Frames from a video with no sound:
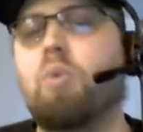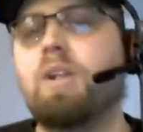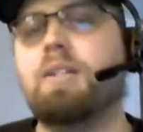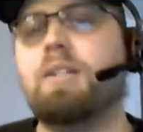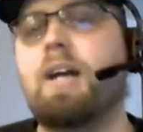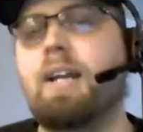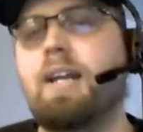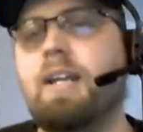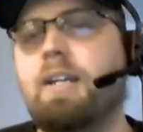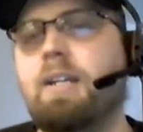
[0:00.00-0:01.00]
make it so
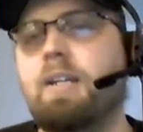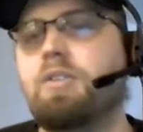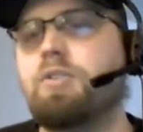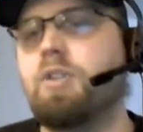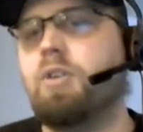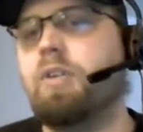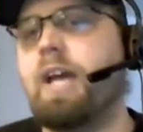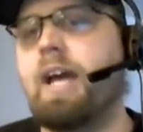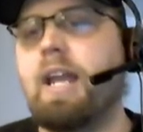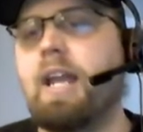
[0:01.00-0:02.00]
that your creature doesn't
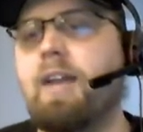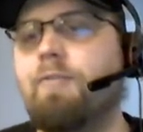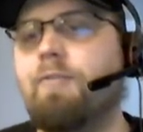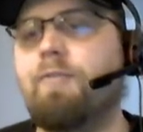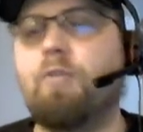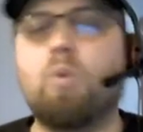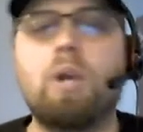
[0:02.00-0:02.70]
die. That